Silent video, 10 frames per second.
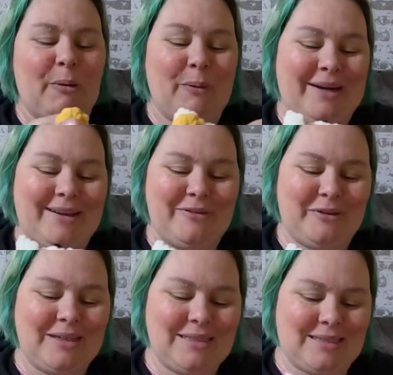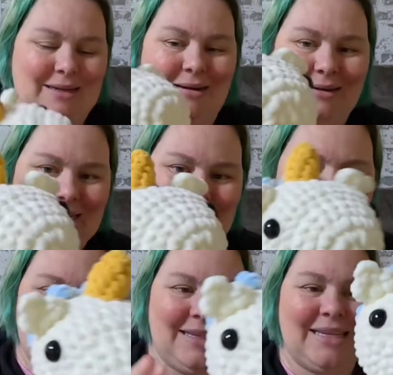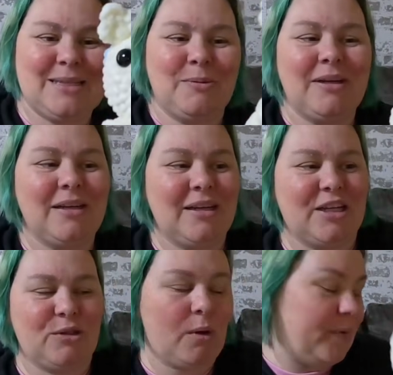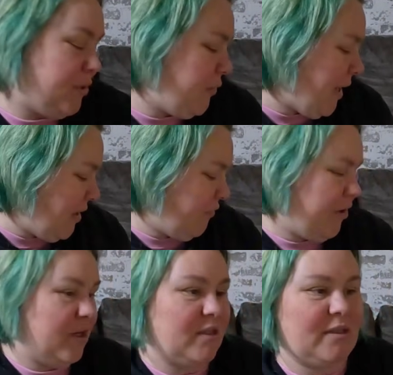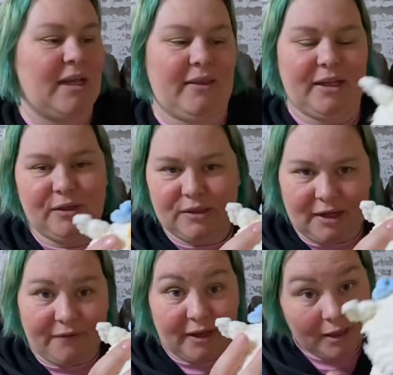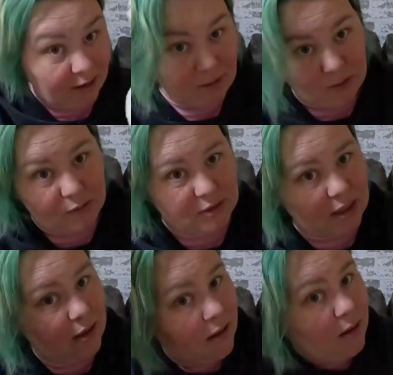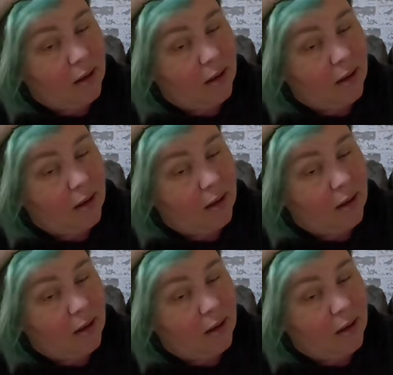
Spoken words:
When I first started this one, because you always do the head first, and then you stuff it and you close it,